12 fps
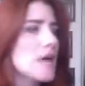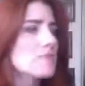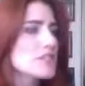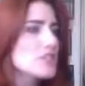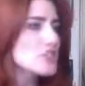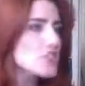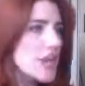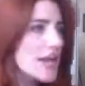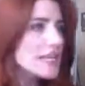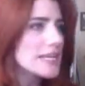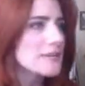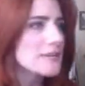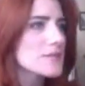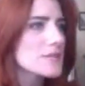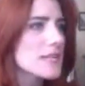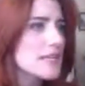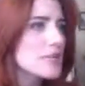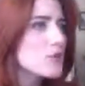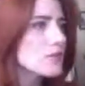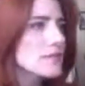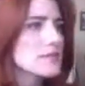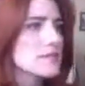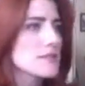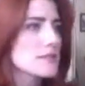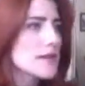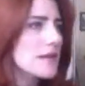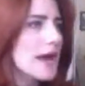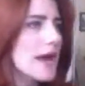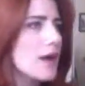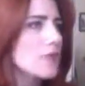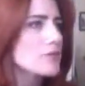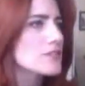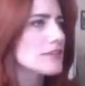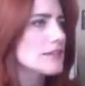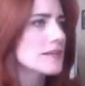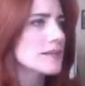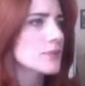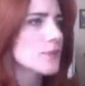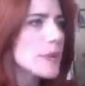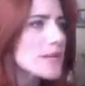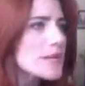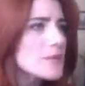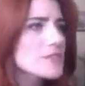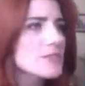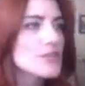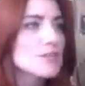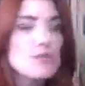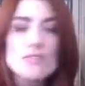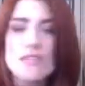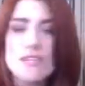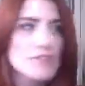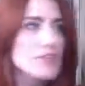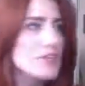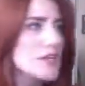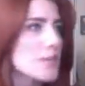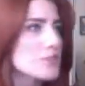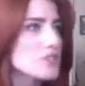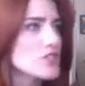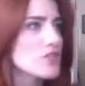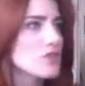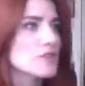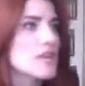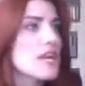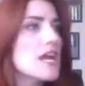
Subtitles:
Jackie was sending inquiries out. Rebecca was learning music for a couple shows.